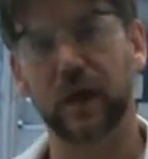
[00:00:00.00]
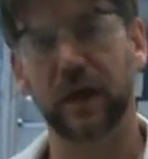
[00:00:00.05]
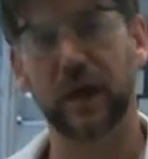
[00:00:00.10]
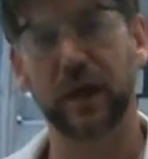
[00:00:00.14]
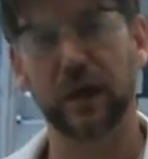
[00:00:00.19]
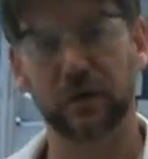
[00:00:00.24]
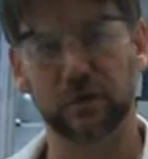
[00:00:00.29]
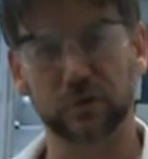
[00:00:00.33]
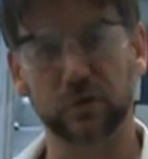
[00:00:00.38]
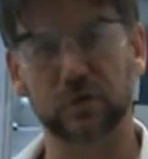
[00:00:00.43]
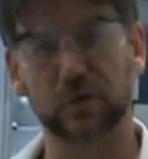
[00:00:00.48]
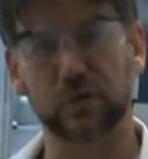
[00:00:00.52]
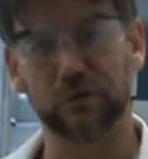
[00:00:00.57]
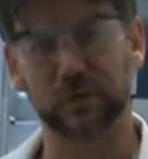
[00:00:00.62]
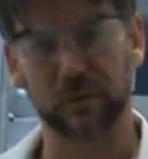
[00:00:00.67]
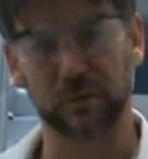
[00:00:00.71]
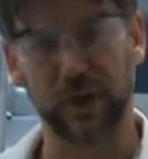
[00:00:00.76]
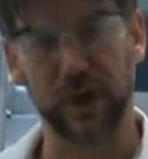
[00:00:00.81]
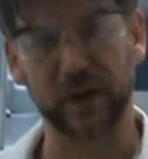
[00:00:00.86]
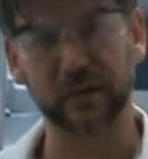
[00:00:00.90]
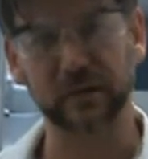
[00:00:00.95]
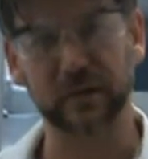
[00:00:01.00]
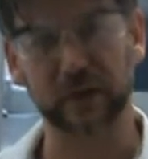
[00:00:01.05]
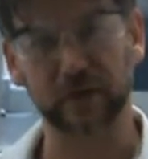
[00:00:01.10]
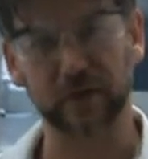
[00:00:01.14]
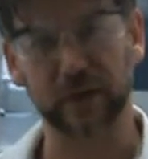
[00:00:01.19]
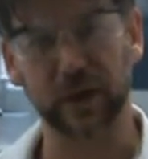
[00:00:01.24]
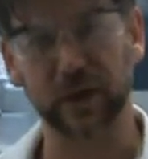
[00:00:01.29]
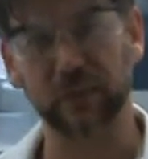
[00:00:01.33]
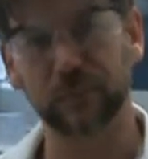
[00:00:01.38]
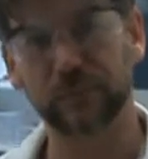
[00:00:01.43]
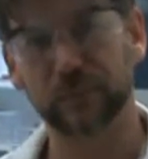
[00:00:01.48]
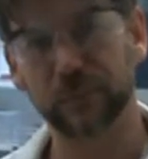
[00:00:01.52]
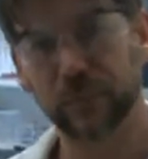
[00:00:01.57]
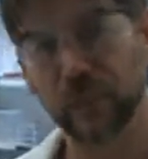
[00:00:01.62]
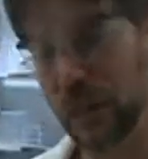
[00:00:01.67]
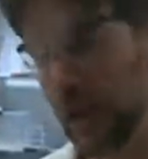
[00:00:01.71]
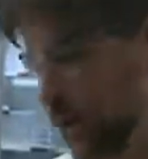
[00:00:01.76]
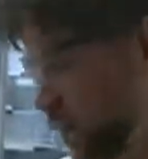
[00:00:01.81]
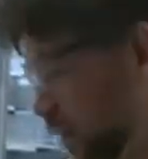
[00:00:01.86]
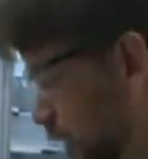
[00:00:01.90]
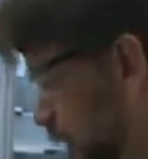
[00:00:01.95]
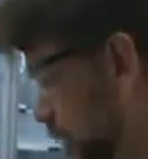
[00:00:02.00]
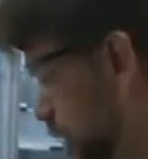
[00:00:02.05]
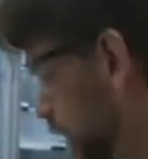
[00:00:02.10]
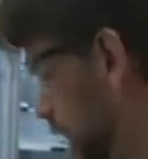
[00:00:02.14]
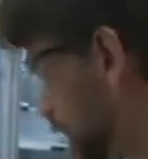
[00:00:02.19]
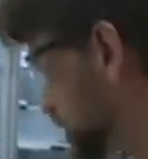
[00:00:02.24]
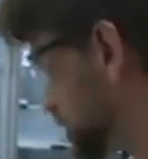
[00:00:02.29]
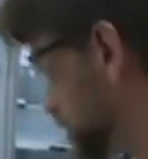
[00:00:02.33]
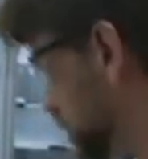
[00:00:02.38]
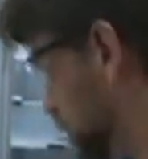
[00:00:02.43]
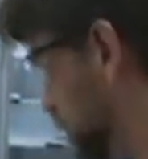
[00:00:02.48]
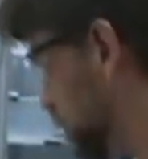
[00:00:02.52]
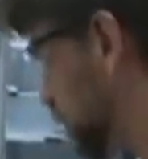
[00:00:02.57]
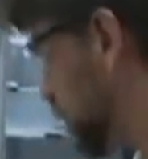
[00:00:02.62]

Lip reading: heterotrophic bacteria. Okay, so come